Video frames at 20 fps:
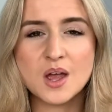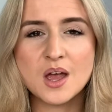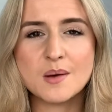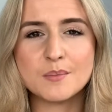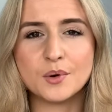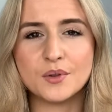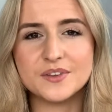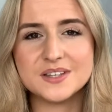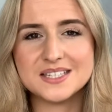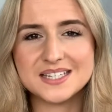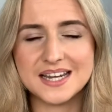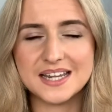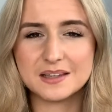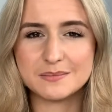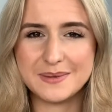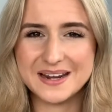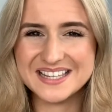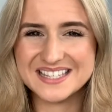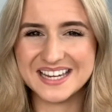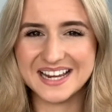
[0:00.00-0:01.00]
but the teeth
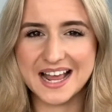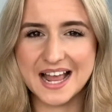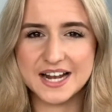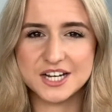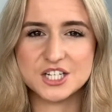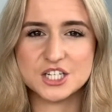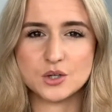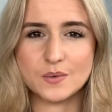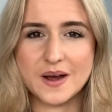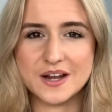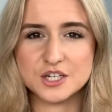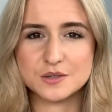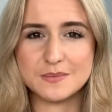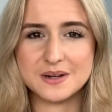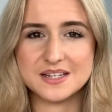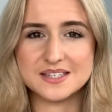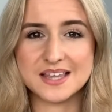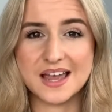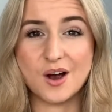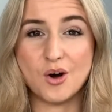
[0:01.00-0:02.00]
meeting edge to edge
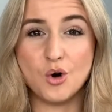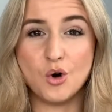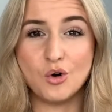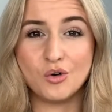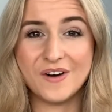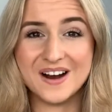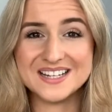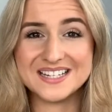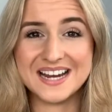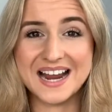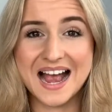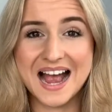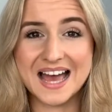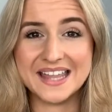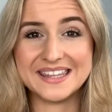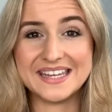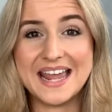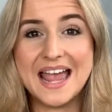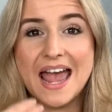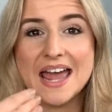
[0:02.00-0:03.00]
means they're already at
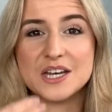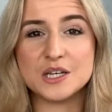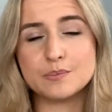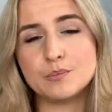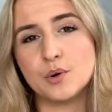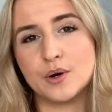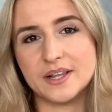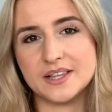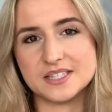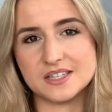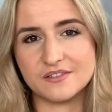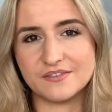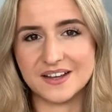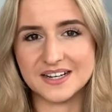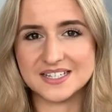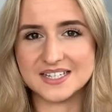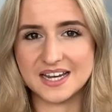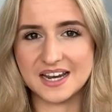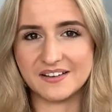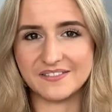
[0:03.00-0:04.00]
the end point of
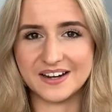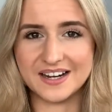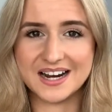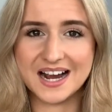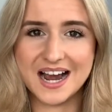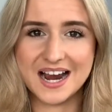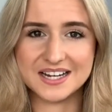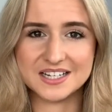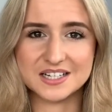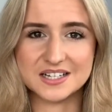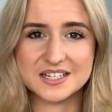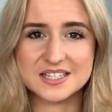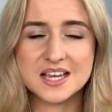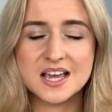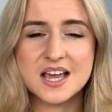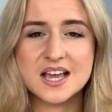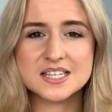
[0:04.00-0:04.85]
anterior guidance.